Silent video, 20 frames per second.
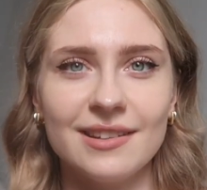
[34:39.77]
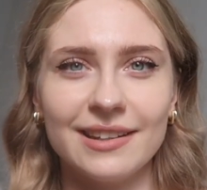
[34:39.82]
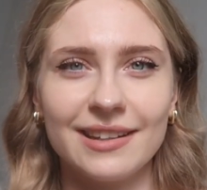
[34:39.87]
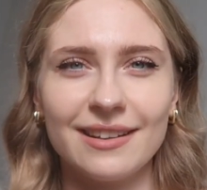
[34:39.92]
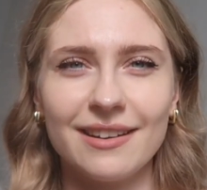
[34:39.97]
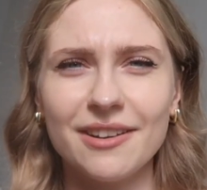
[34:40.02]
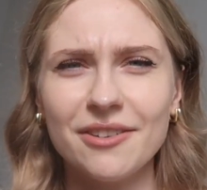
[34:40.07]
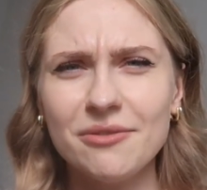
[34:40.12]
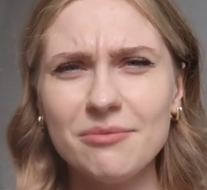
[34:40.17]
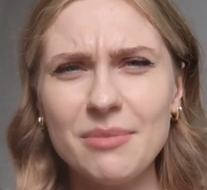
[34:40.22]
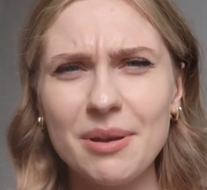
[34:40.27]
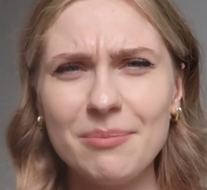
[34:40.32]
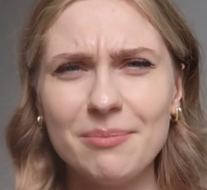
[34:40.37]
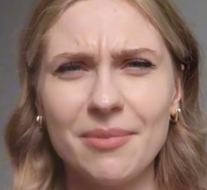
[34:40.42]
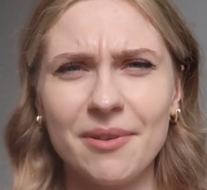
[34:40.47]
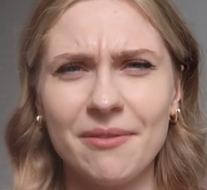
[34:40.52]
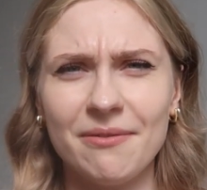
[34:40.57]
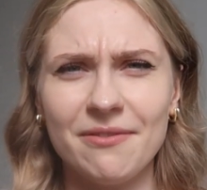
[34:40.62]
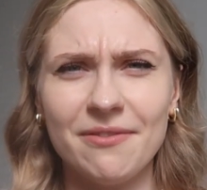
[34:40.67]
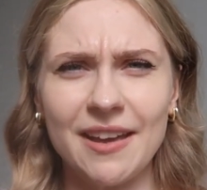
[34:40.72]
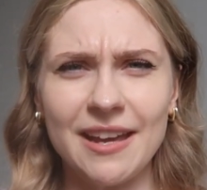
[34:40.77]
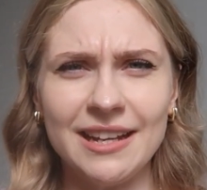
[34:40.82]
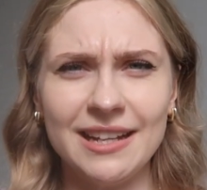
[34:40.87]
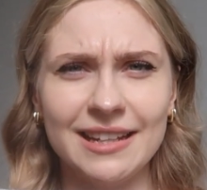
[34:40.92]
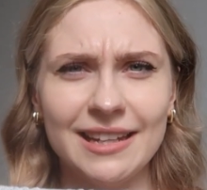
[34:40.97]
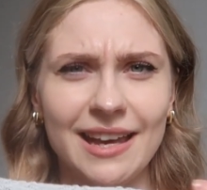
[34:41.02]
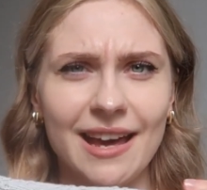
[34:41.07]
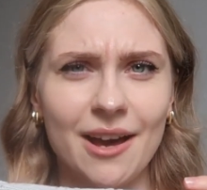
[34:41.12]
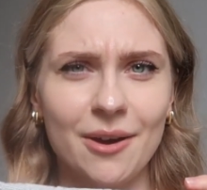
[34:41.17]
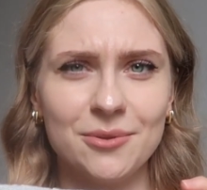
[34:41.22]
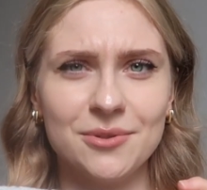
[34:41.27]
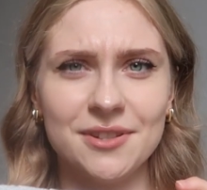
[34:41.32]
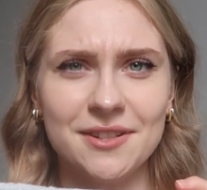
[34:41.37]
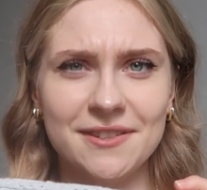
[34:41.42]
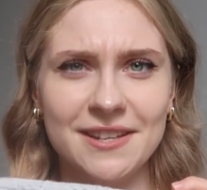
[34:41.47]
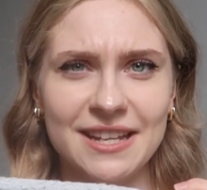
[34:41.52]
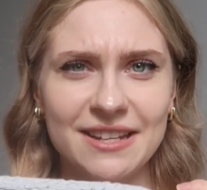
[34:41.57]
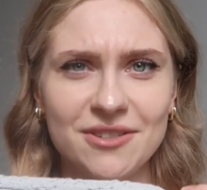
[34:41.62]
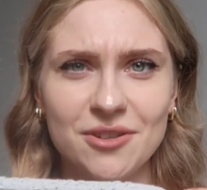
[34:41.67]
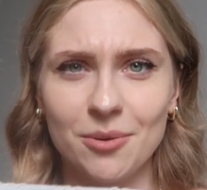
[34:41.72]
Like I remember vaguely how to
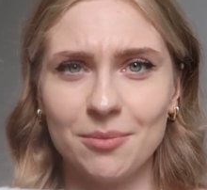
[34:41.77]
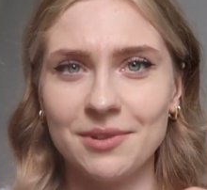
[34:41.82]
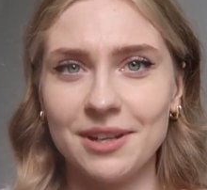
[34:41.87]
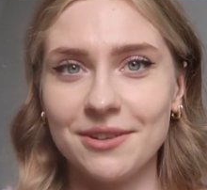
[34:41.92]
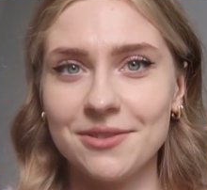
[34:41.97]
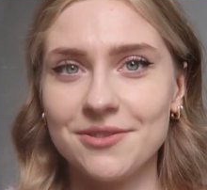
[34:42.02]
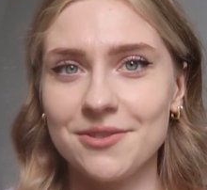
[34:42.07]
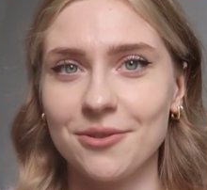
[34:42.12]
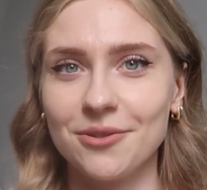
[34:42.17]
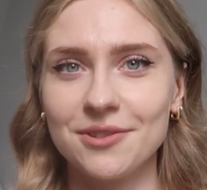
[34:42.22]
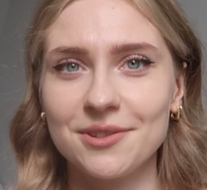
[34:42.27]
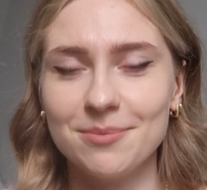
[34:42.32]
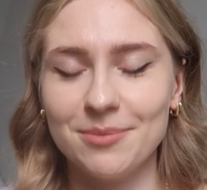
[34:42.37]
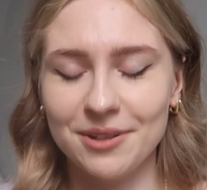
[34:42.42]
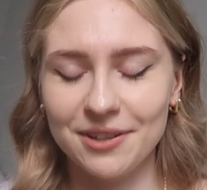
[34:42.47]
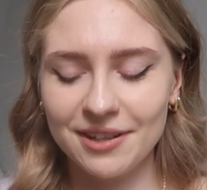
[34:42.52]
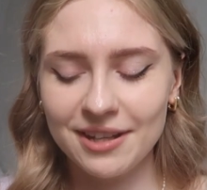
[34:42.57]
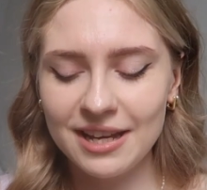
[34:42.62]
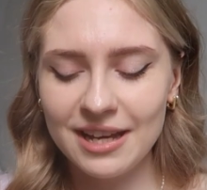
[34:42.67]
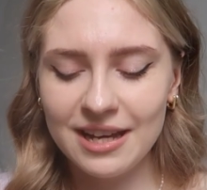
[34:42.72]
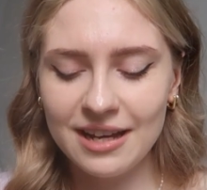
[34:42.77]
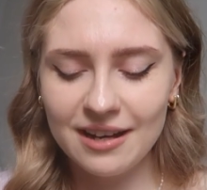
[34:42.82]
knit top down socks, but